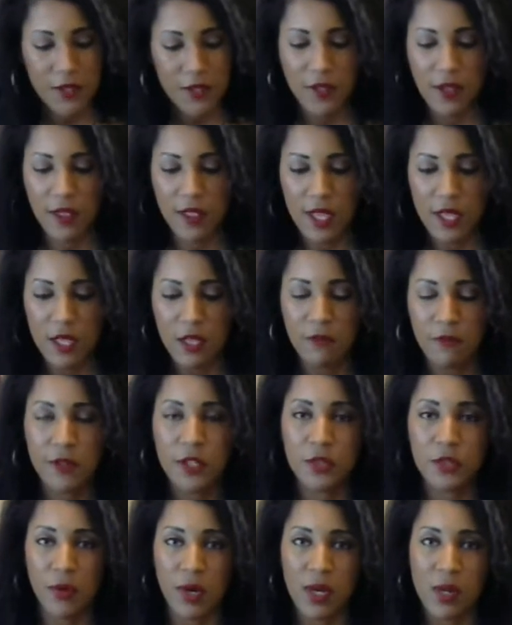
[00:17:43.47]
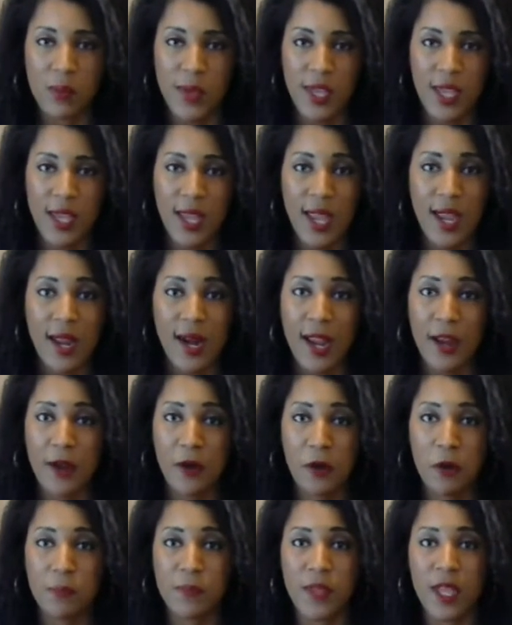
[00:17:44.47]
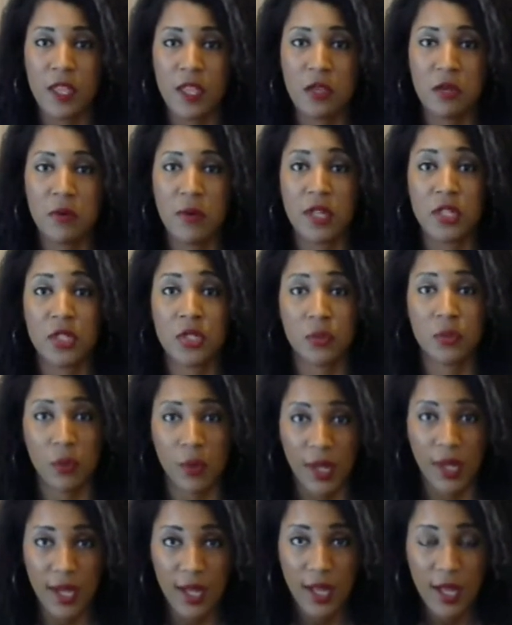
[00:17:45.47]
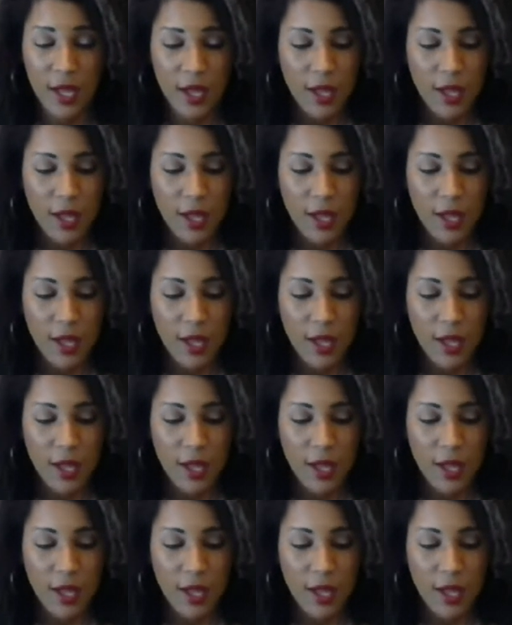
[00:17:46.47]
So thank you for joining me, and I hope that you enjoy